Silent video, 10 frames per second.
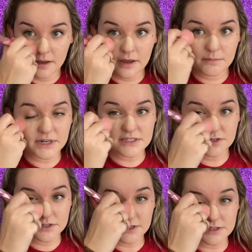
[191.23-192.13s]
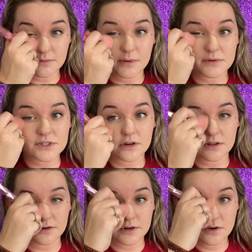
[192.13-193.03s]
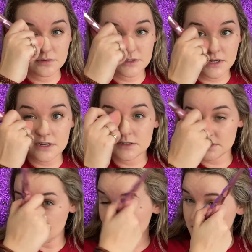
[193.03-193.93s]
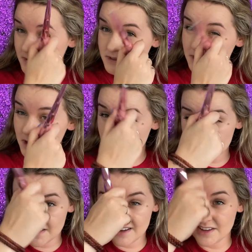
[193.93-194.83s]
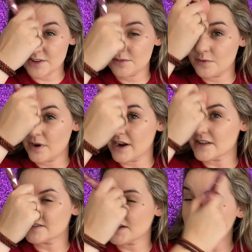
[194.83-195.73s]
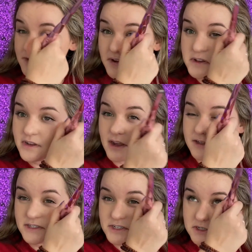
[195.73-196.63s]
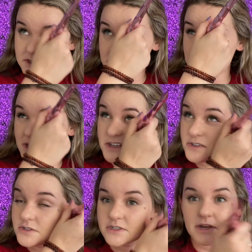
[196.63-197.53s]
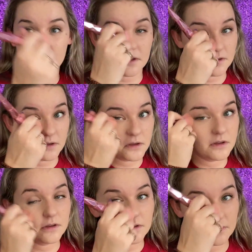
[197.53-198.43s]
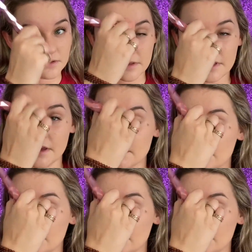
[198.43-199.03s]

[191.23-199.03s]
But it's interesting, some people start on their noses, some people start on their foreheads. I just find it's just such an interesting thing.